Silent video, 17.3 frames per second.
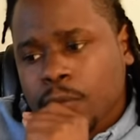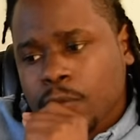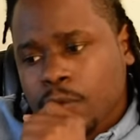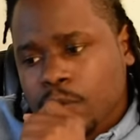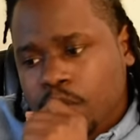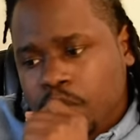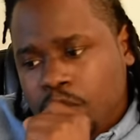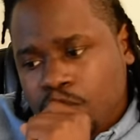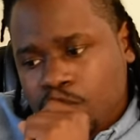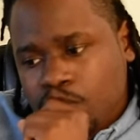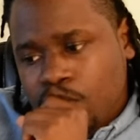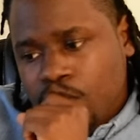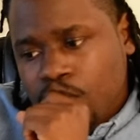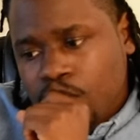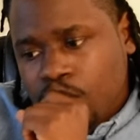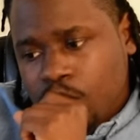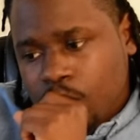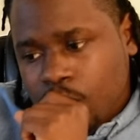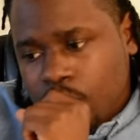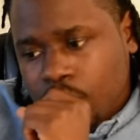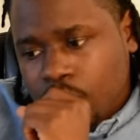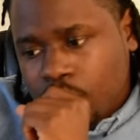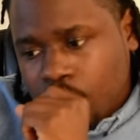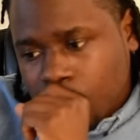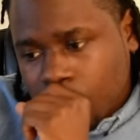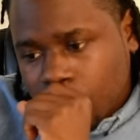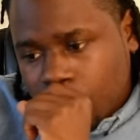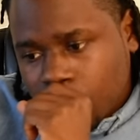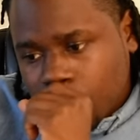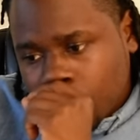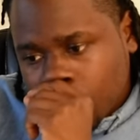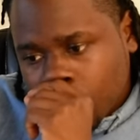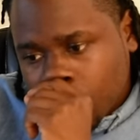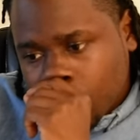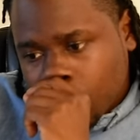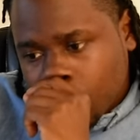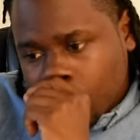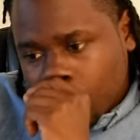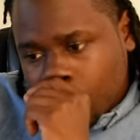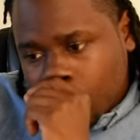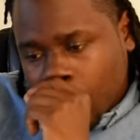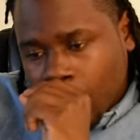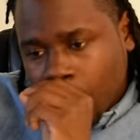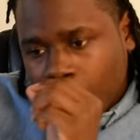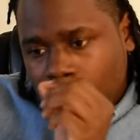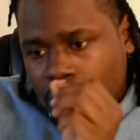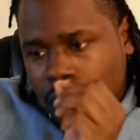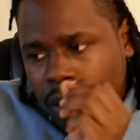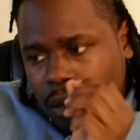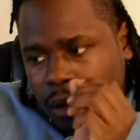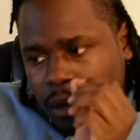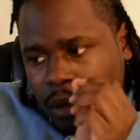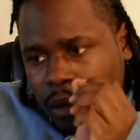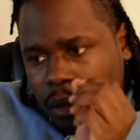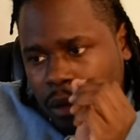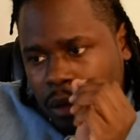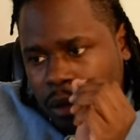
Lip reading: Nothing is said.